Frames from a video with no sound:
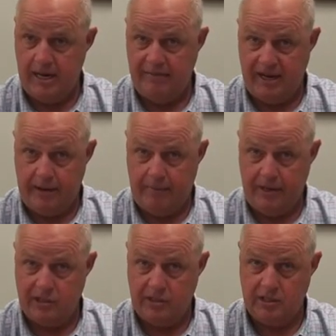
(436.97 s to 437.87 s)
If you got a
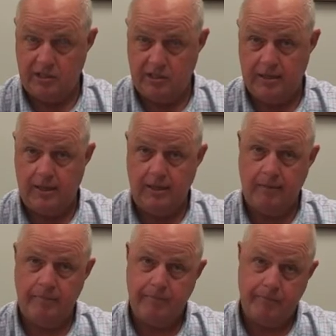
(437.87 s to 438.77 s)
patient that's
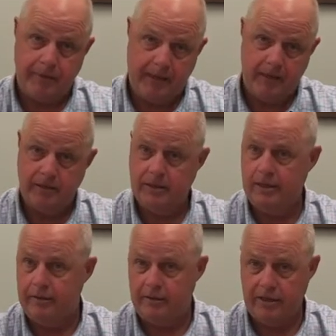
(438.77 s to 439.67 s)
pinned
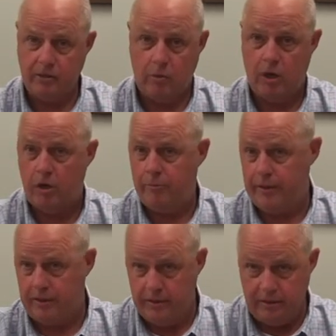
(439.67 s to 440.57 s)
underneath the wall,
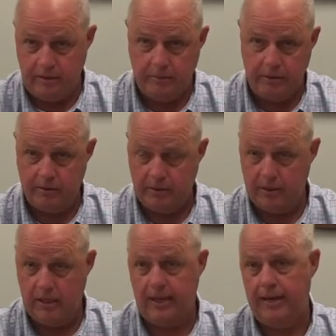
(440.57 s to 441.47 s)
pinned underneath the building
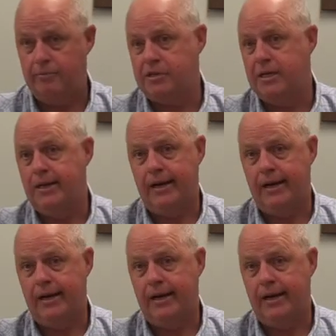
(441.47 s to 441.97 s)
collapse,